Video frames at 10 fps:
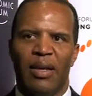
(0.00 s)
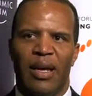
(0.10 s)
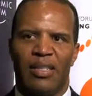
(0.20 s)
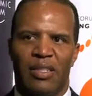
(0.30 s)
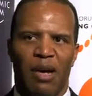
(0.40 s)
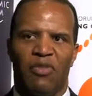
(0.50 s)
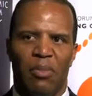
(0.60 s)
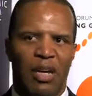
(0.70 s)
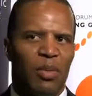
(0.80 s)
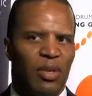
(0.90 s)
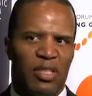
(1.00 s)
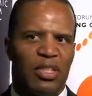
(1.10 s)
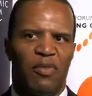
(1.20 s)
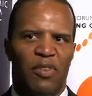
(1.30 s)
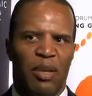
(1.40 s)
it's tough for me, but it's
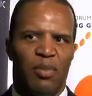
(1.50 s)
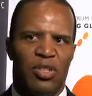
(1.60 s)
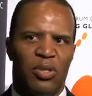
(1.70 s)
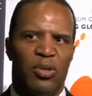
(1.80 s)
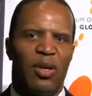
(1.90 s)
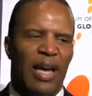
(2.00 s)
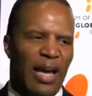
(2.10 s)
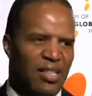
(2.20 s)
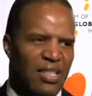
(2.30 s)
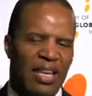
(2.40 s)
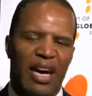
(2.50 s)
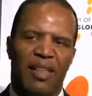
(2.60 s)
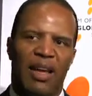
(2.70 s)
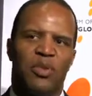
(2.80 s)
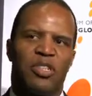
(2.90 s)
tough for them too, and see how
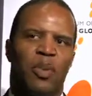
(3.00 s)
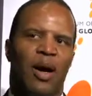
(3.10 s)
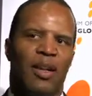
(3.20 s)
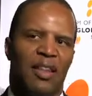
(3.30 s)
they respond.